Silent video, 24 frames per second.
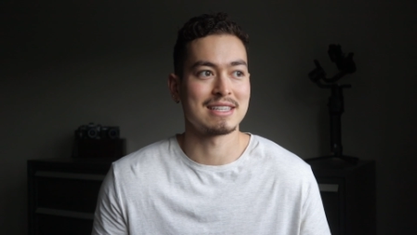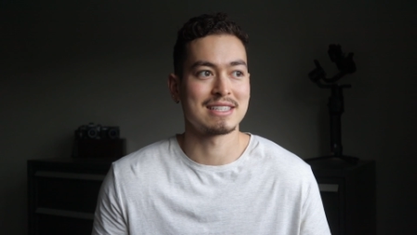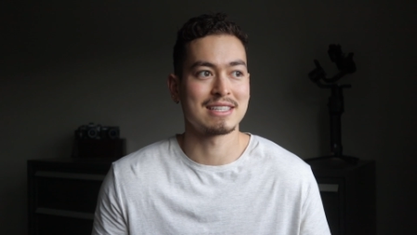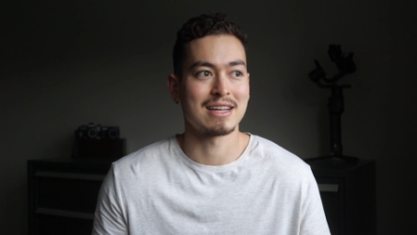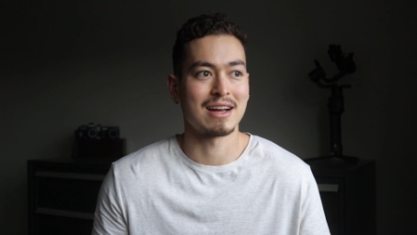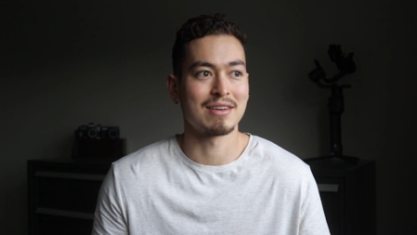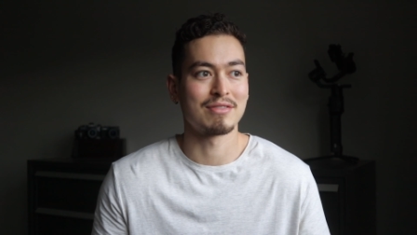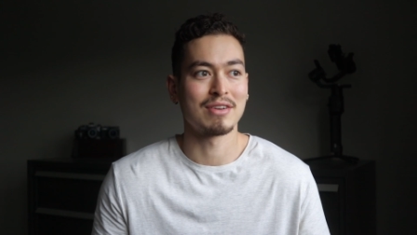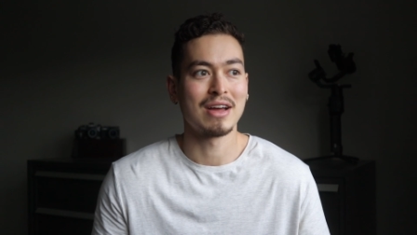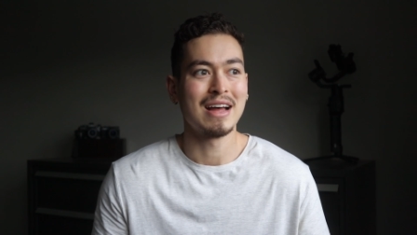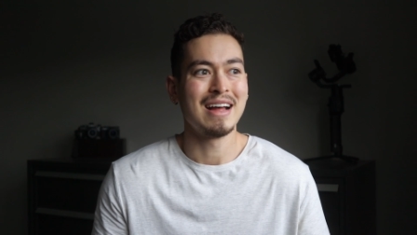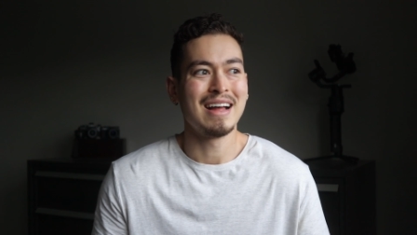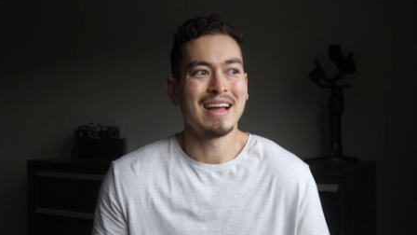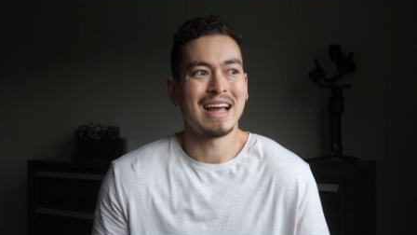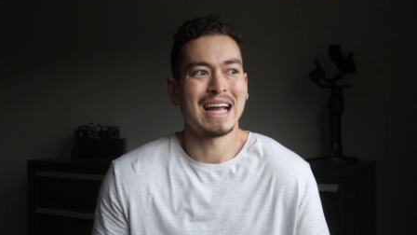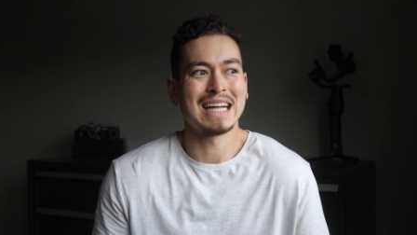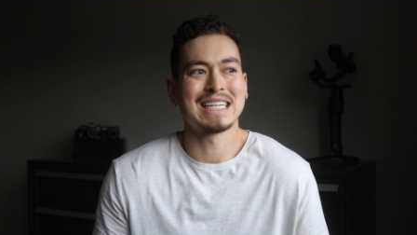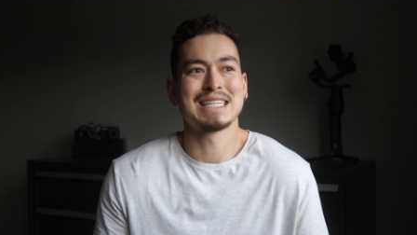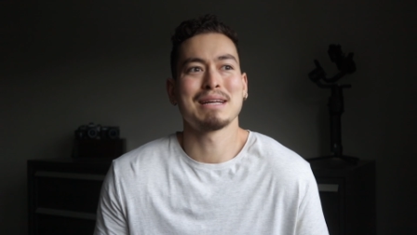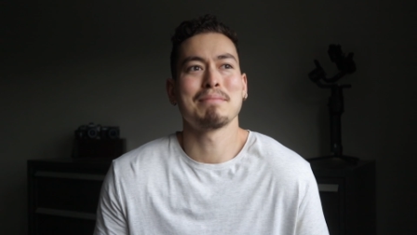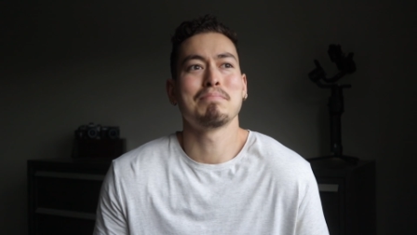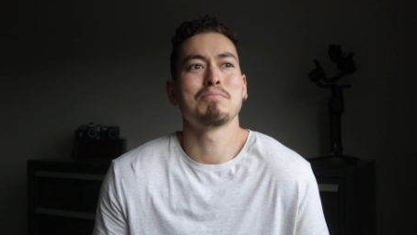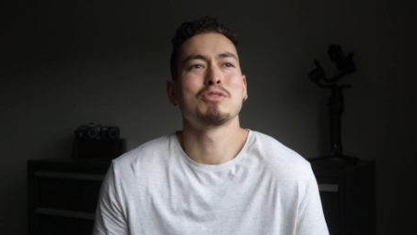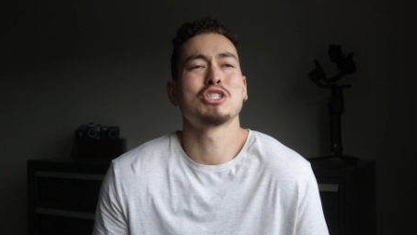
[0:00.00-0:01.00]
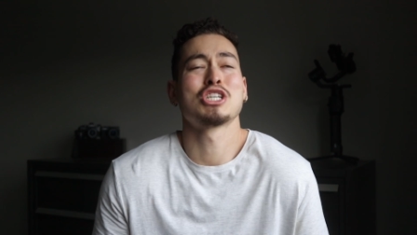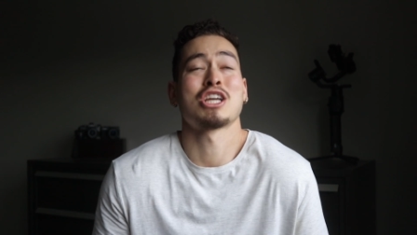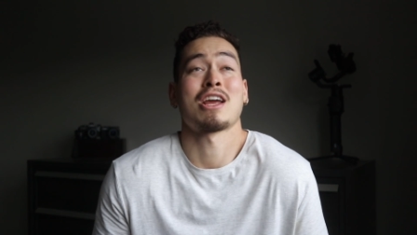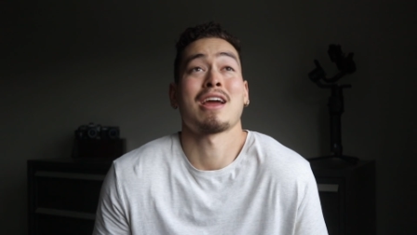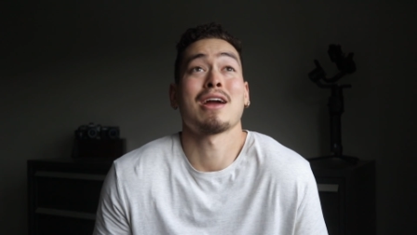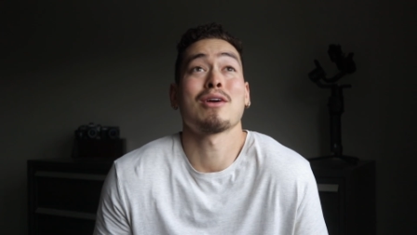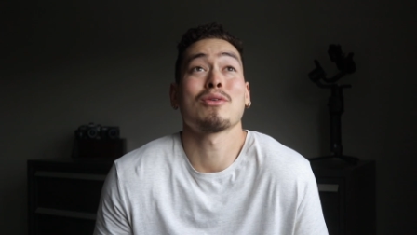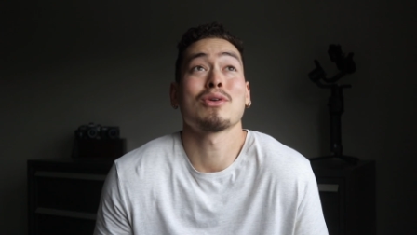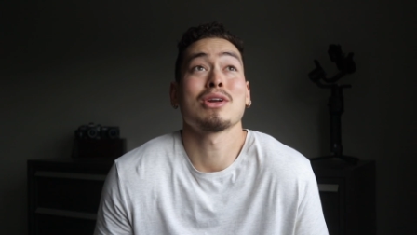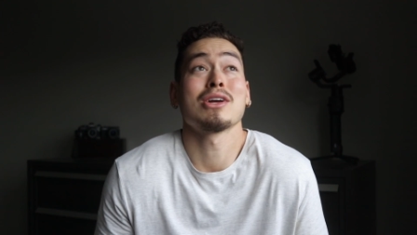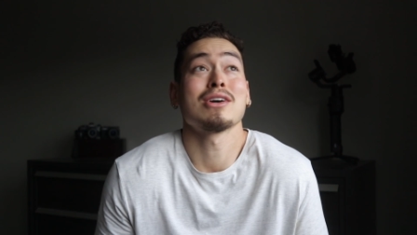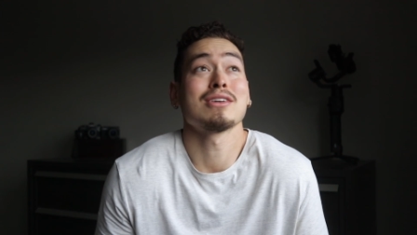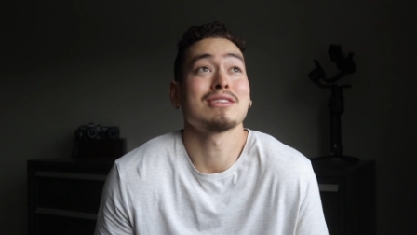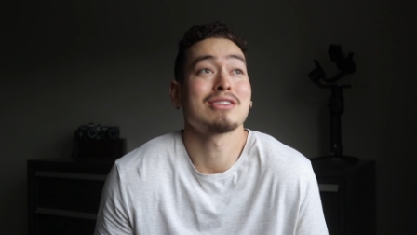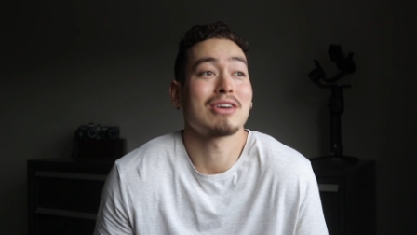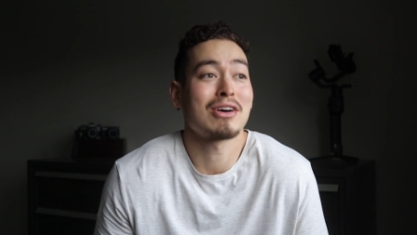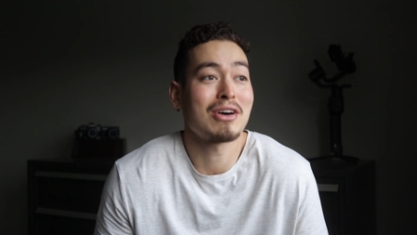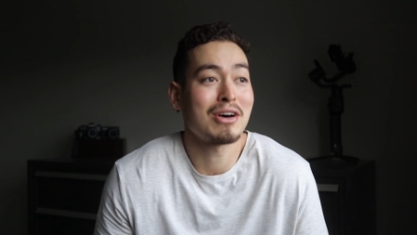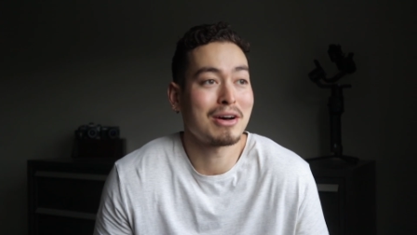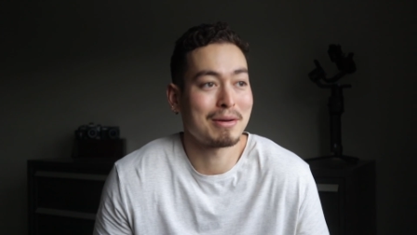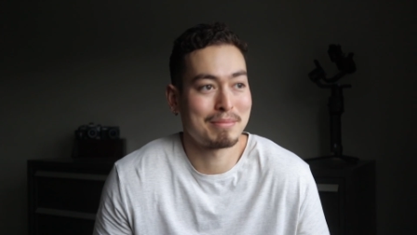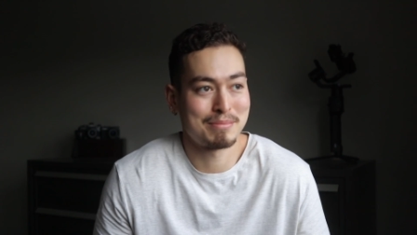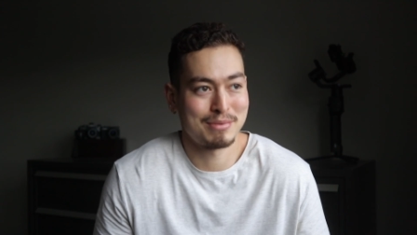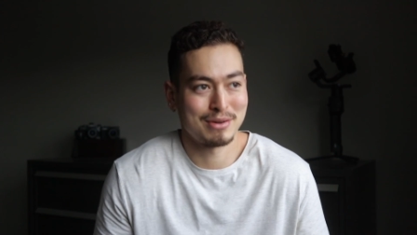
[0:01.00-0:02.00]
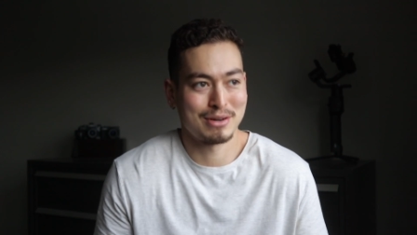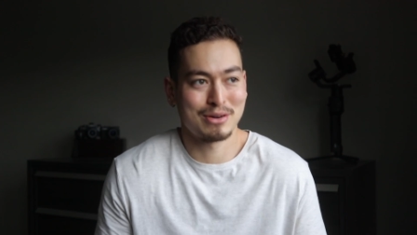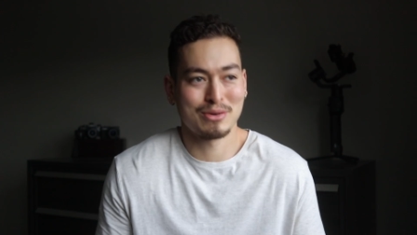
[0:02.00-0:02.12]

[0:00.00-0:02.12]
stuff, it's a cherry on top.